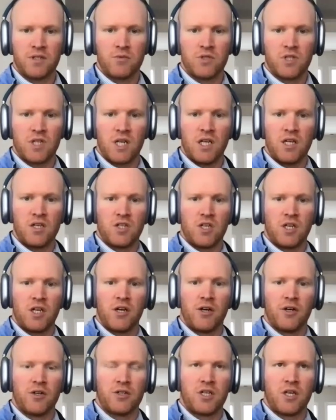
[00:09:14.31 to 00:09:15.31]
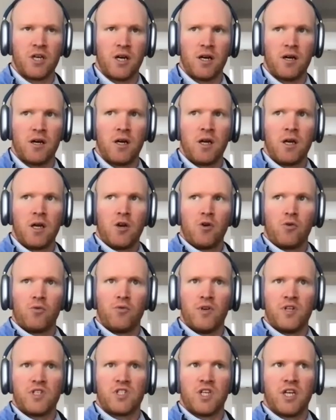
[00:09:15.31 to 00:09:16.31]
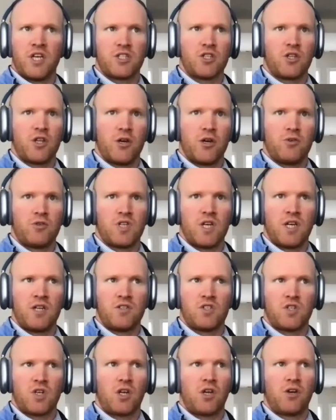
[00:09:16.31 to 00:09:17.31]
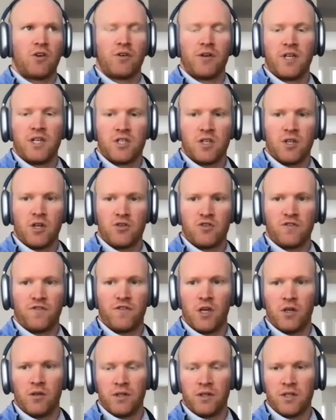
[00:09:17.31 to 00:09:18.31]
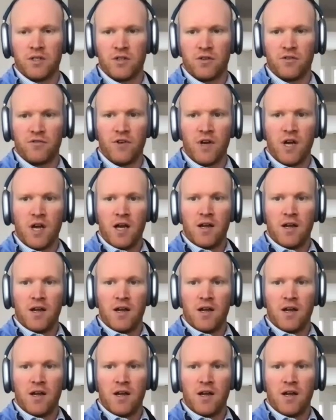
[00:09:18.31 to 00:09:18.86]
It was easier to resist those insecurities and those feelings of